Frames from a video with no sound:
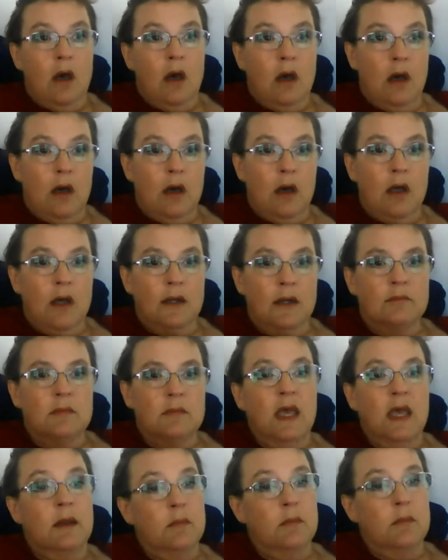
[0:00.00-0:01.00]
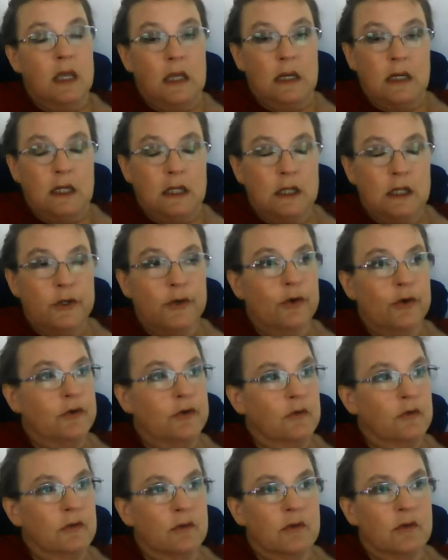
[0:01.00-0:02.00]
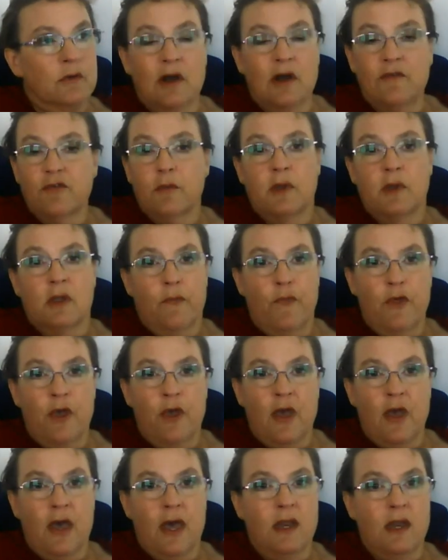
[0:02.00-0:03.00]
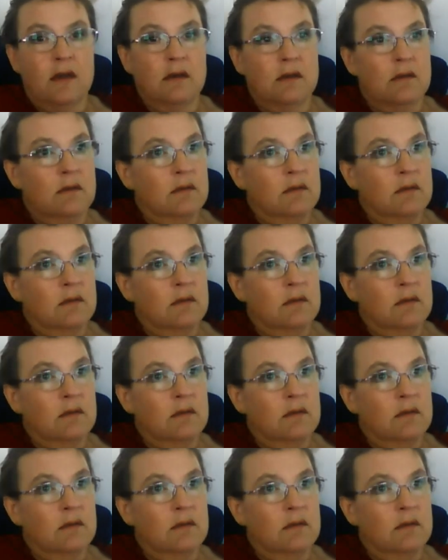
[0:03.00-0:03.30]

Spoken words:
And make it clear to government that